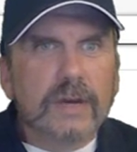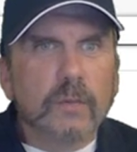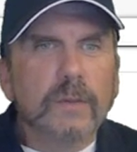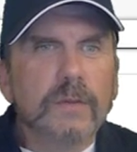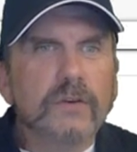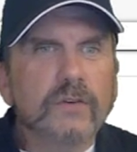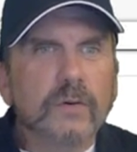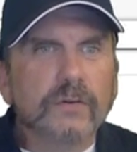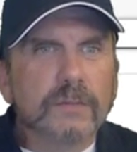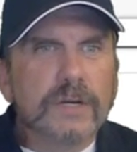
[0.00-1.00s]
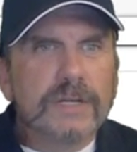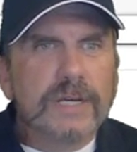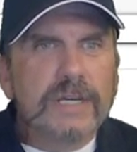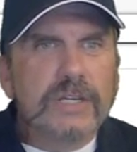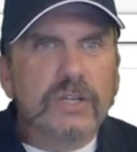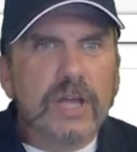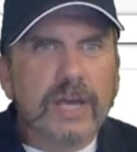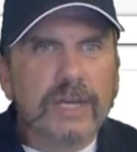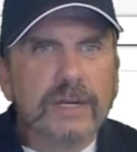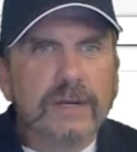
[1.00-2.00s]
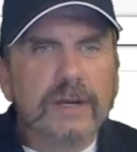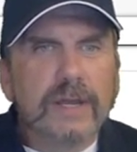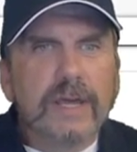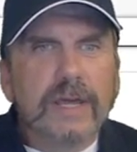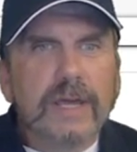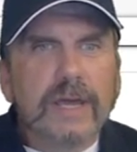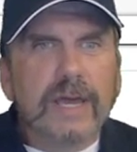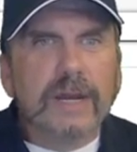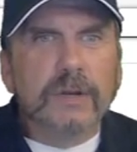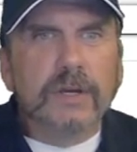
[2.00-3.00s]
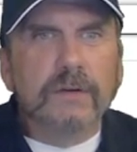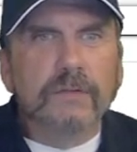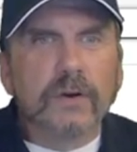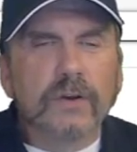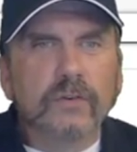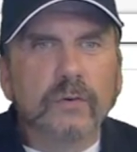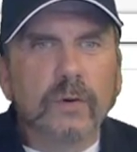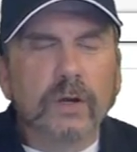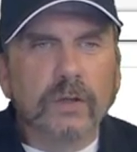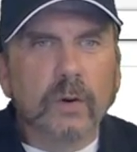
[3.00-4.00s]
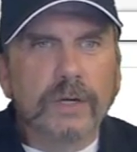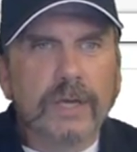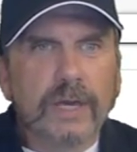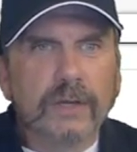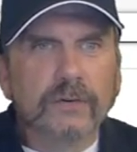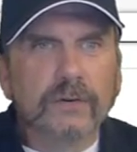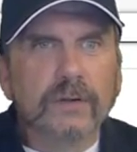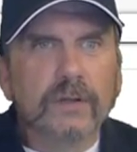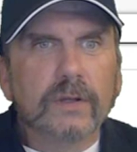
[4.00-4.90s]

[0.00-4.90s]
What I'm going to do is I'm going to take each line, and I'm going to convert it to a lowercase.